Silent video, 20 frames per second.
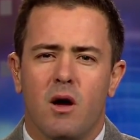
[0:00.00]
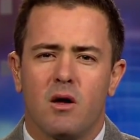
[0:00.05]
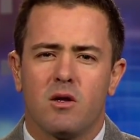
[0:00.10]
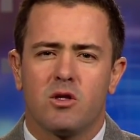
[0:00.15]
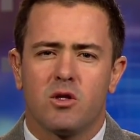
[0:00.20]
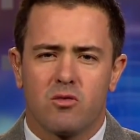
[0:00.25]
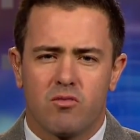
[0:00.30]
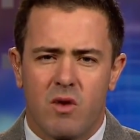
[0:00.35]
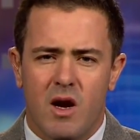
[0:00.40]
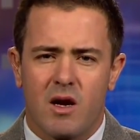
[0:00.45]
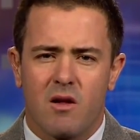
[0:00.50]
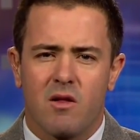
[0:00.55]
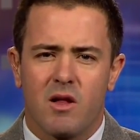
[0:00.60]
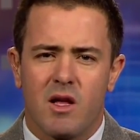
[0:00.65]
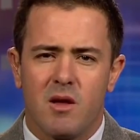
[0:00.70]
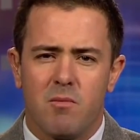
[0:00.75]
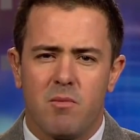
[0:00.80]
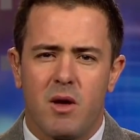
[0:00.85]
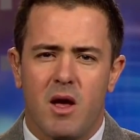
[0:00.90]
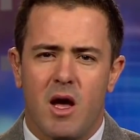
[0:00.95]

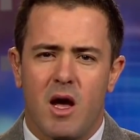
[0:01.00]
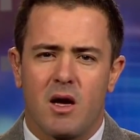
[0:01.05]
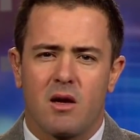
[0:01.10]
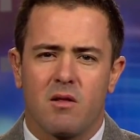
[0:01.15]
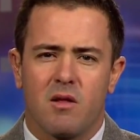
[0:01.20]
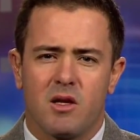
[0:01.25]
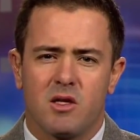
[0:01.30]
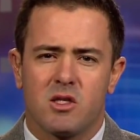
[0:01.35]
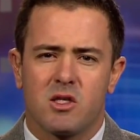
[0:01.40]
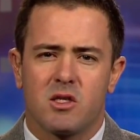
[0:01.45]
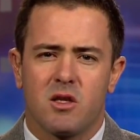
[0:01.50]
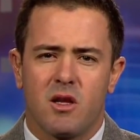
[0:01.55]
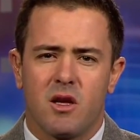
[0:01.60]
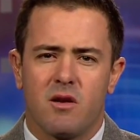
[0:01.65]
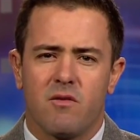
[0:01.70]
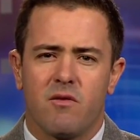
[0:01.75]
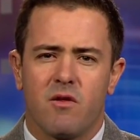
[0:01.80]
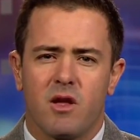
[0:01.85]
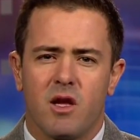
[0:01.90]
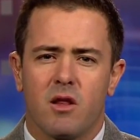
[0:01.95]
directly impact
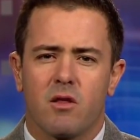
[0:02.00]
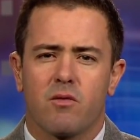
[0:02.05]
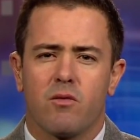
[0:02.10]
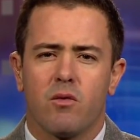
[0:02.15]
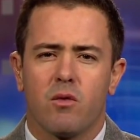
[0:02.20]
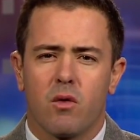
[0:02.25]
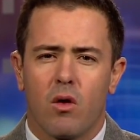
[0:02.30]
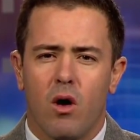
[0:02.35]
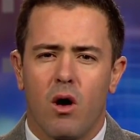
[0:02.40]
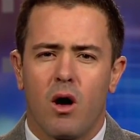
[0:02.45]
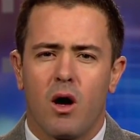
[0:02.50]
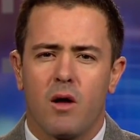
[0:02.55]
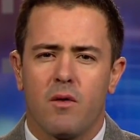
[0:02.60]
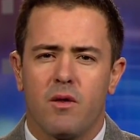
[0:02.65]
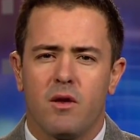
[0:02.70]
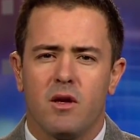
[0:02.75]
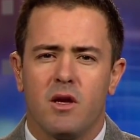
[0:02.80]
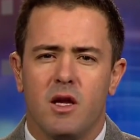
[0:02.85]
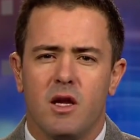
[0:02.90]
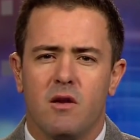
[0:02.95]
legislatively and through law
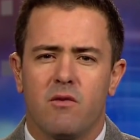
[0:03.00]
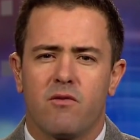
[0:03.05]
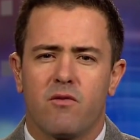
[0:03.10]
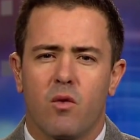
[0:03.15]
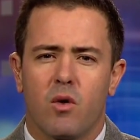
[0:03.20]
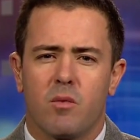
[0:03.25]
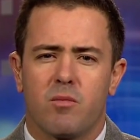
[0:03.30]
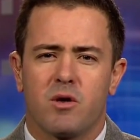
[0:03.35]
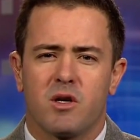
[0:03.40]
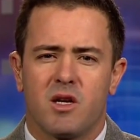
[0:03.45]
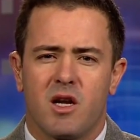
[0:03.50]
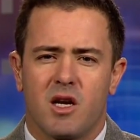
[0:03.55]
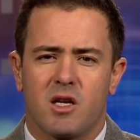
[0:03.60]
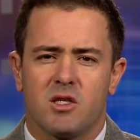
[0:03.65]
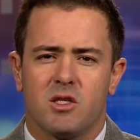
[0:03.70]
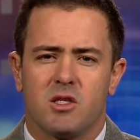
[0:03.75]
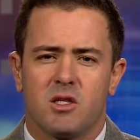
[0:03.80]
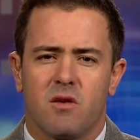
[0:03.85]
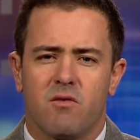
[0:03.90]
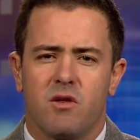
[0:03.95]
the need for
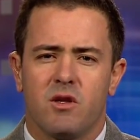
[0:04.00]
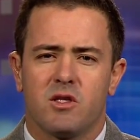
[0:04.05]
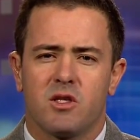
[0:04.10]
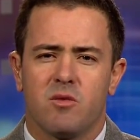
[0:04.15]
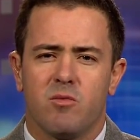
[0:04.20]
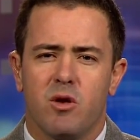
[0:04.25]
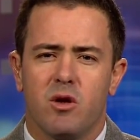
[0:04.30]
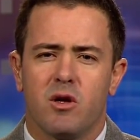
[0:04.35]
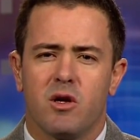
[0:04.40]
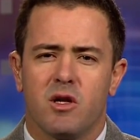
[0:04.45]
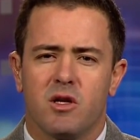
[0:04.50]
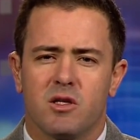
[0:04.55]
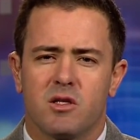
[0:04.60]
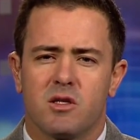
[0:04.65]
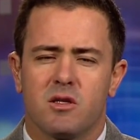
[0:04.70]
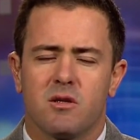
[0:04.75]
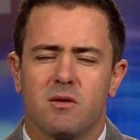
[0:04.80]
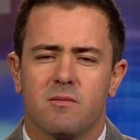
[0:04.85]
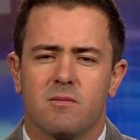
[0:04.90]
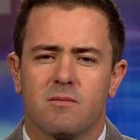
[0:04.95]
protections of these communities.